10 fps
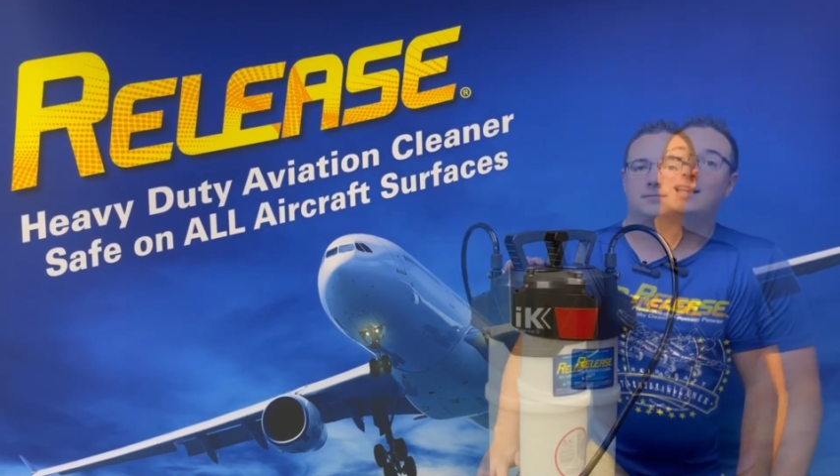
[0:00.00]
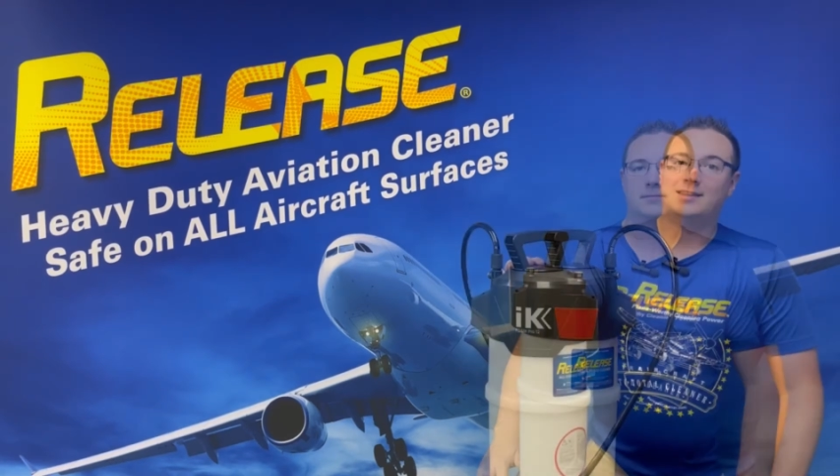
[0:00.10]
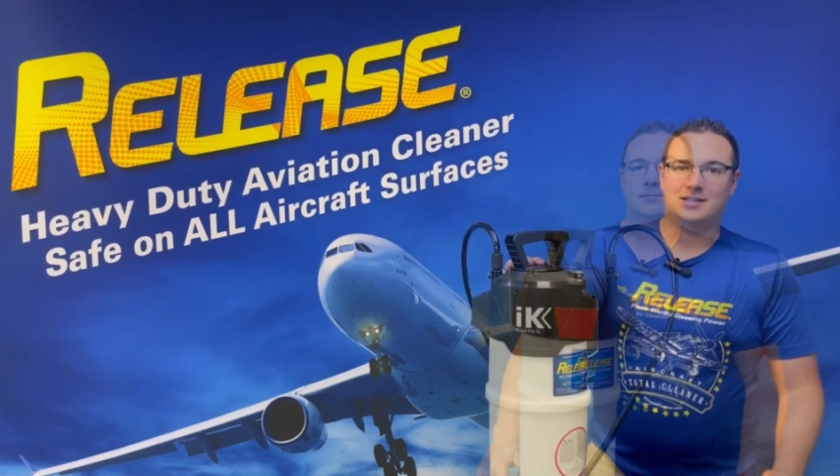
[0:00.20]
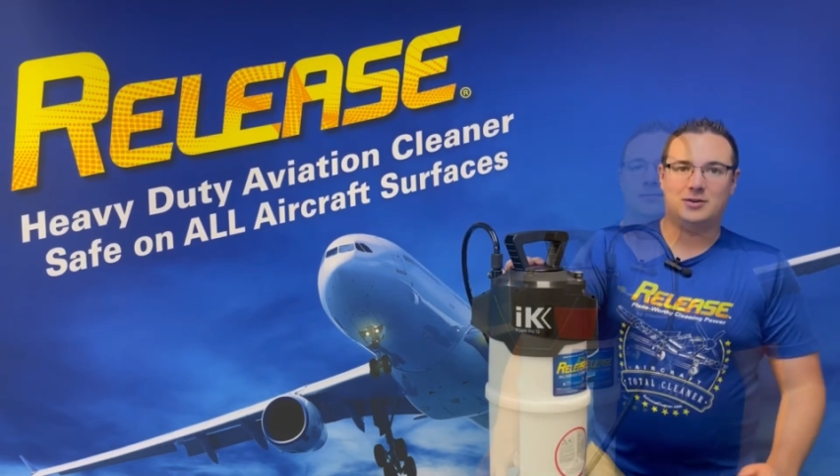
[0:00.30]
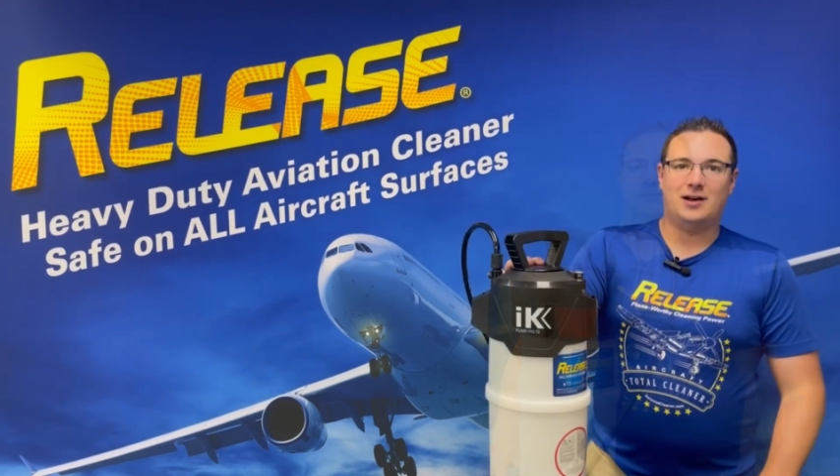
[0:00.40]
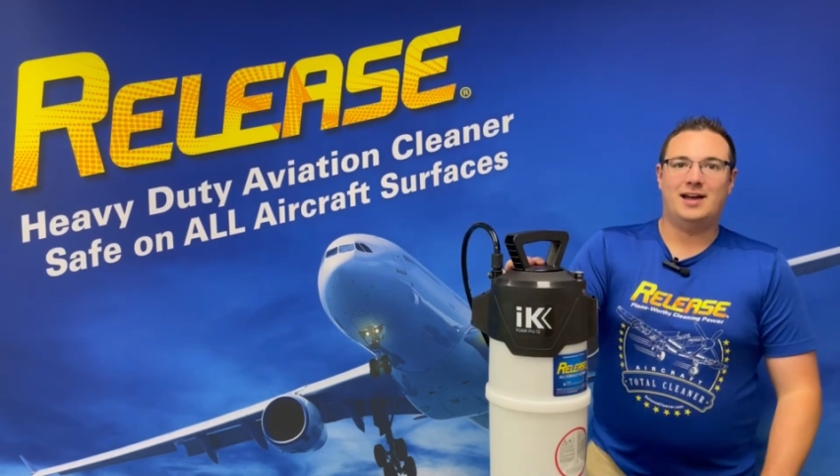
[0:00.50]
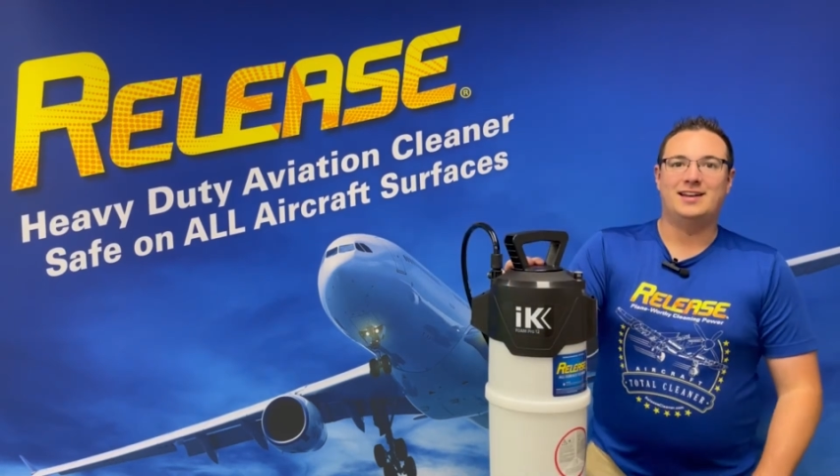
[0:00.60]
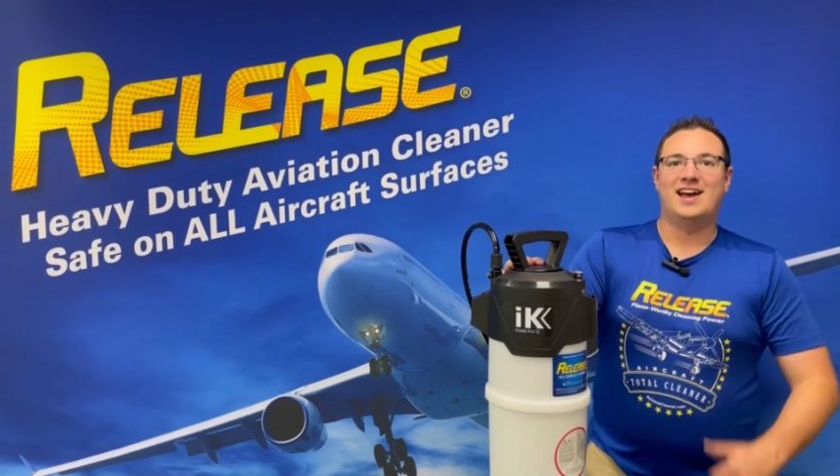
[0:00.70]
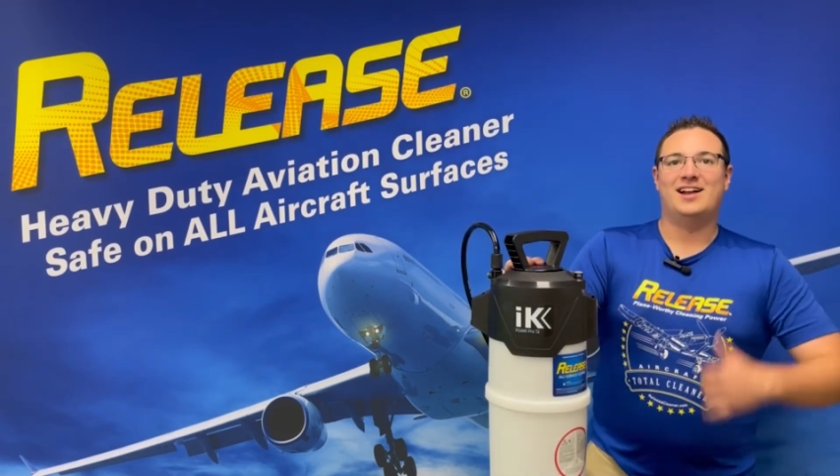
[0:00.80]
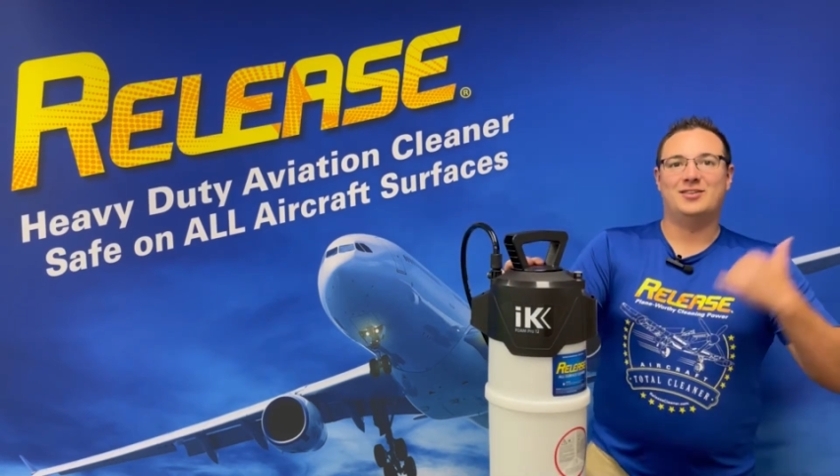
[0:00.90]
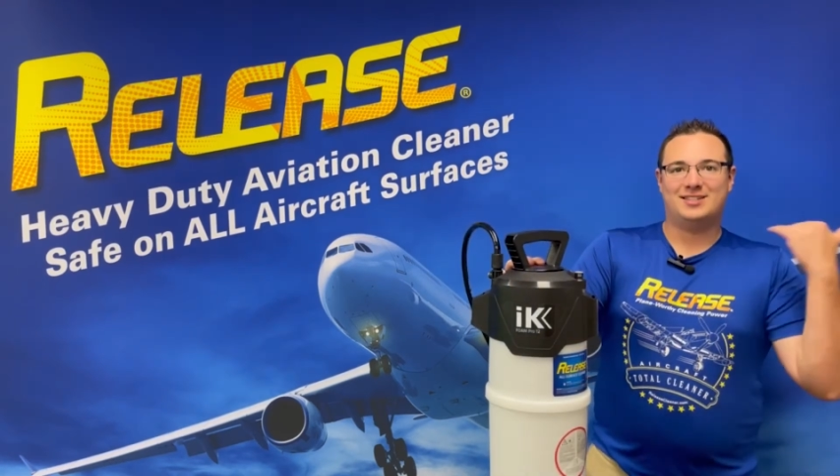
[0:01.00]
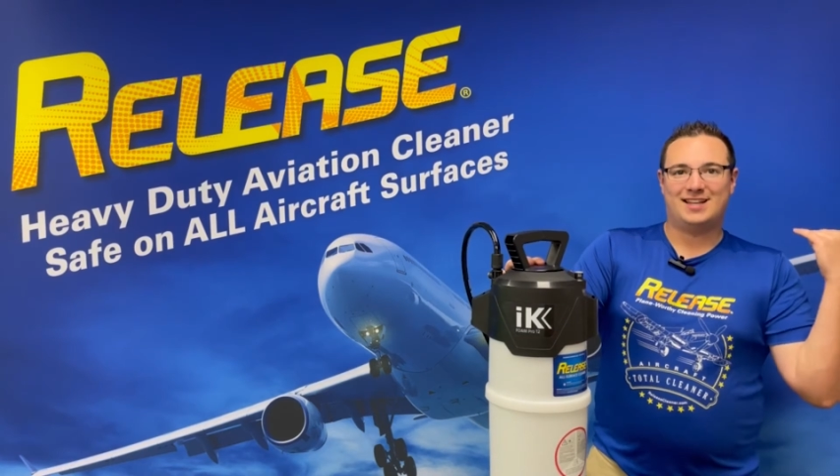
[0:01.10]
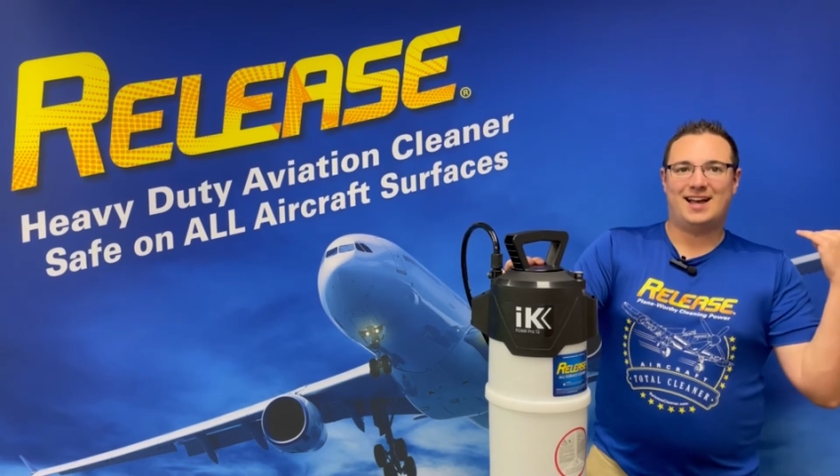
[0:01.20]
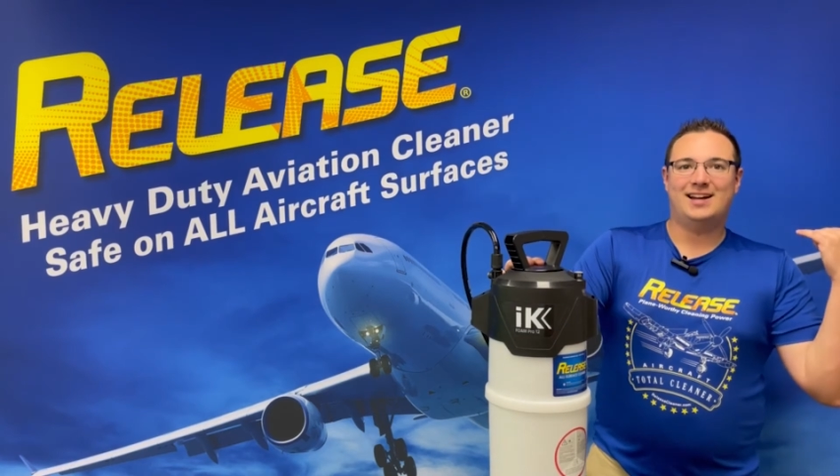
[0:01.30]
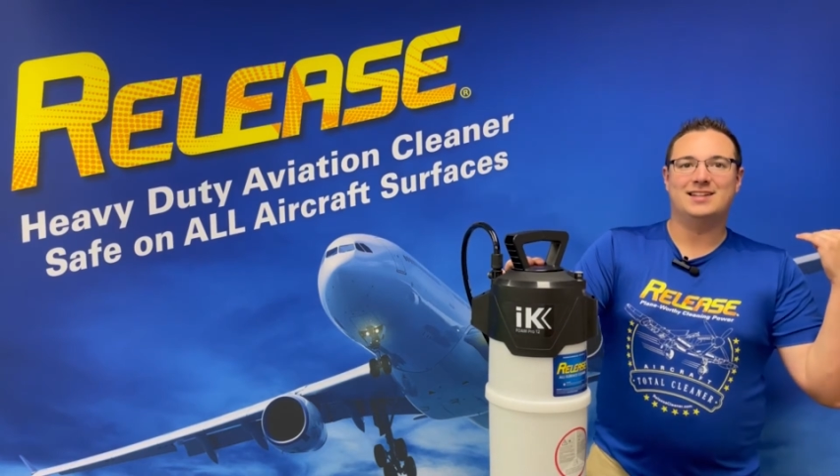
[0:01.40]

Let's go ahead and head outside